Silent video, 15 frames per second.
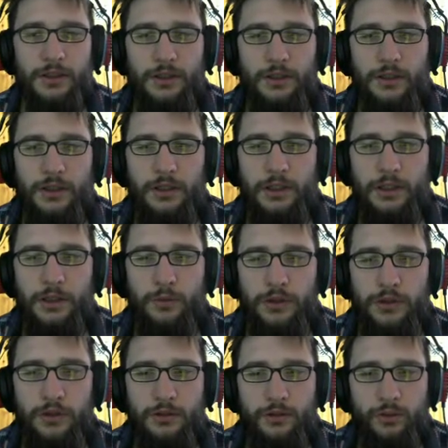I want
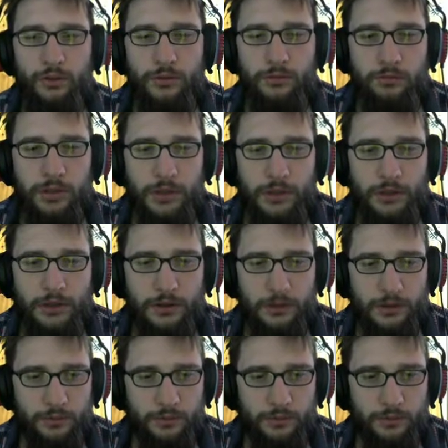to barter